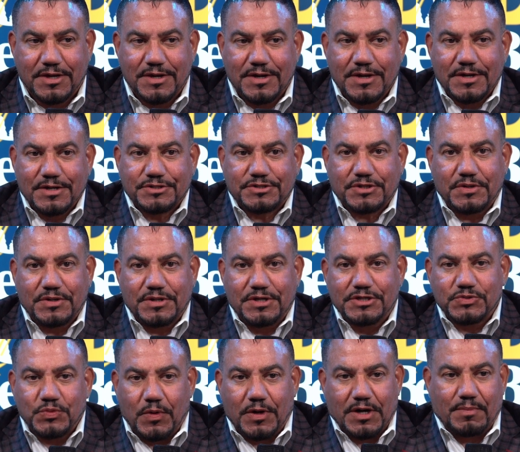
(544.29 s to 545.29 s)
So he's
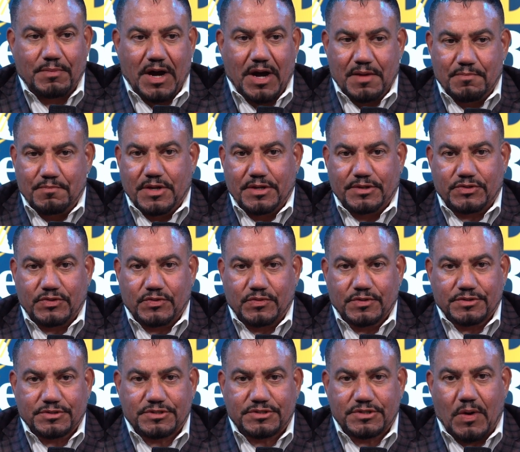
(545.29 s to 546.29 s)
one of my
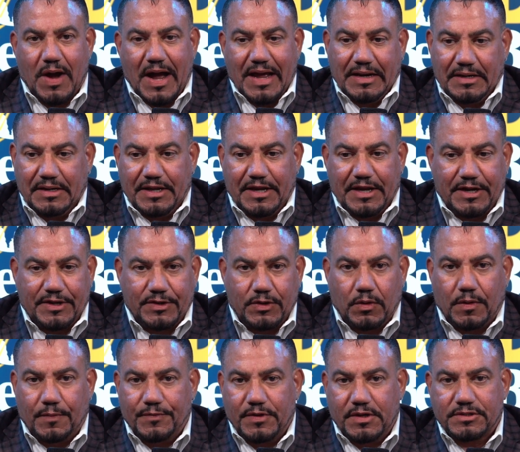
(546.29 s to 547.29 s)
mentors. So I lean
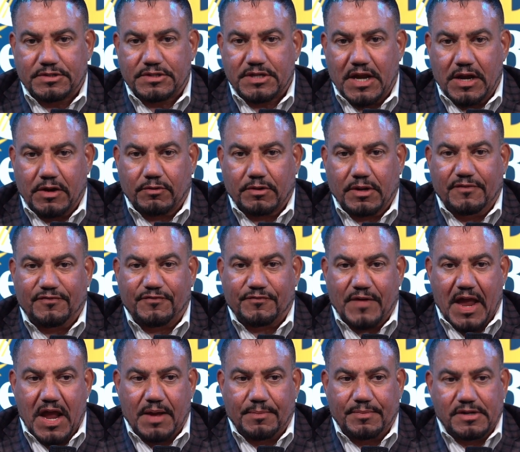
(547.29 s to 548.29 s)
on the Integrity
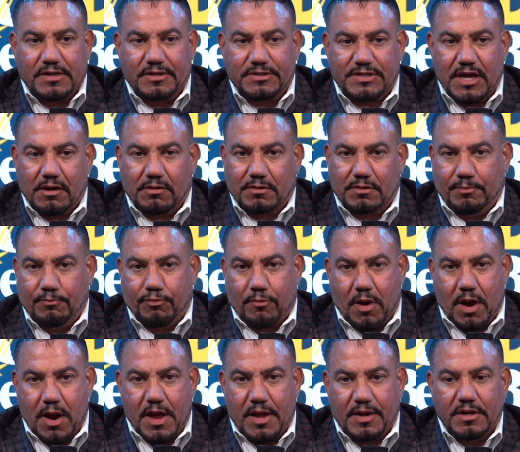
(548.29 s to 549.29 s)
family, Integrity
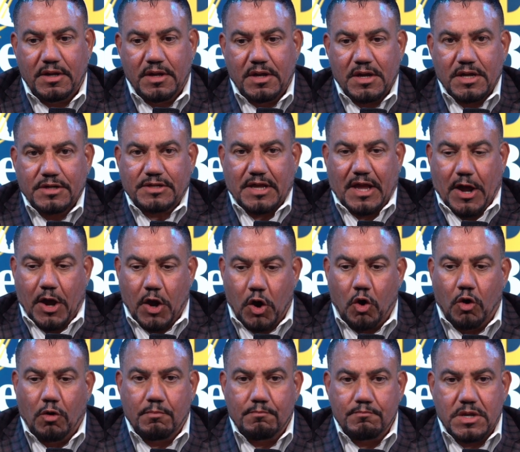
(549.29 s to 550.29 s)
brand to
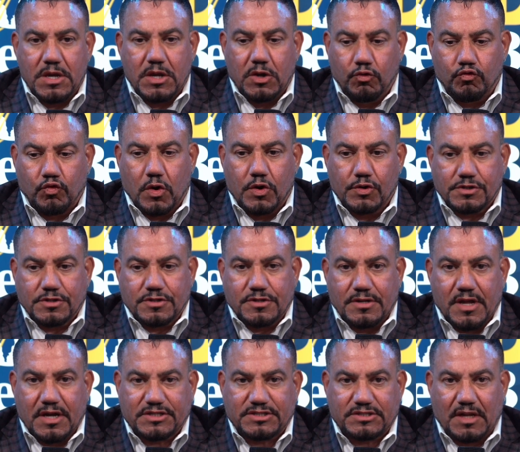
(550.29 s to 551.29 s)
help me grow to the
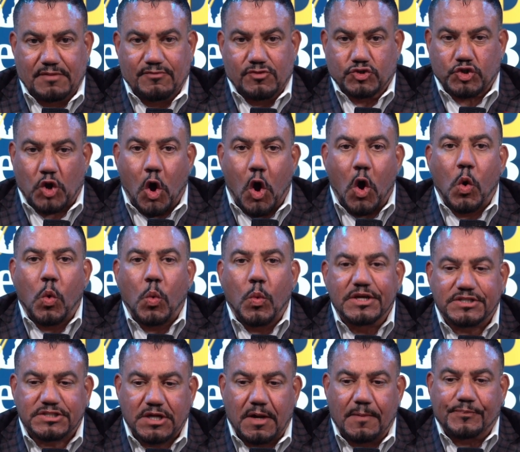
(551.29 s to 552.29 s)
next level. There's
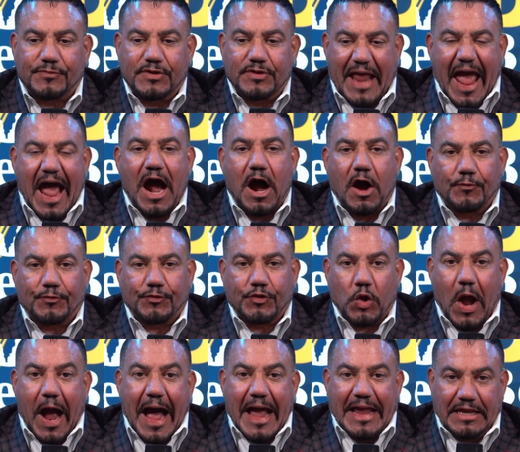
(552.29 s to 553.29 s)
always something out
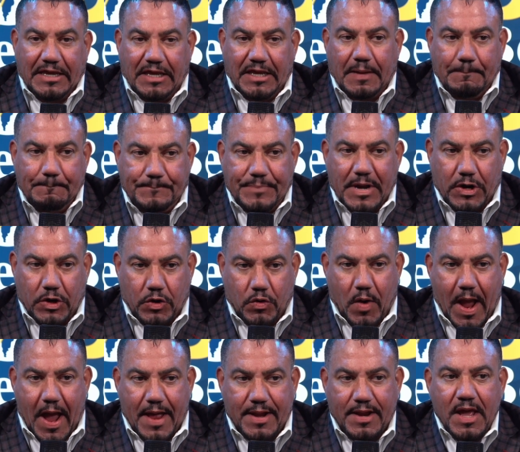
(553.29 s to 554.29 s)
there I can get better
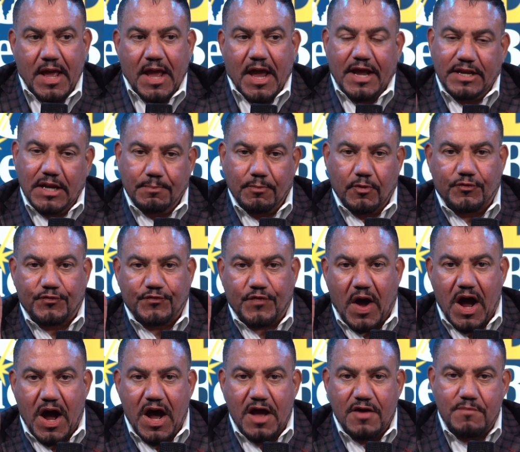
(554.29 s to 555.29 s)
at. And number
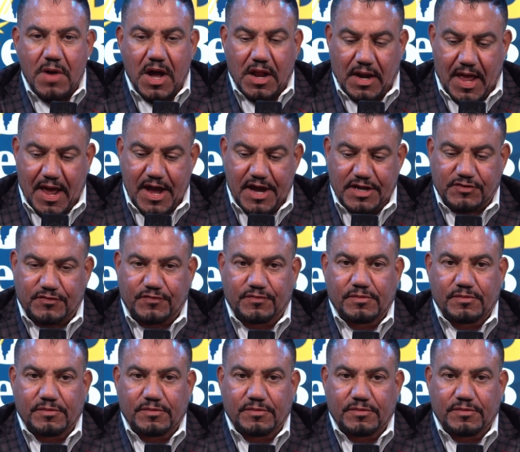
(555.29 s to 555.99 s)
5, my last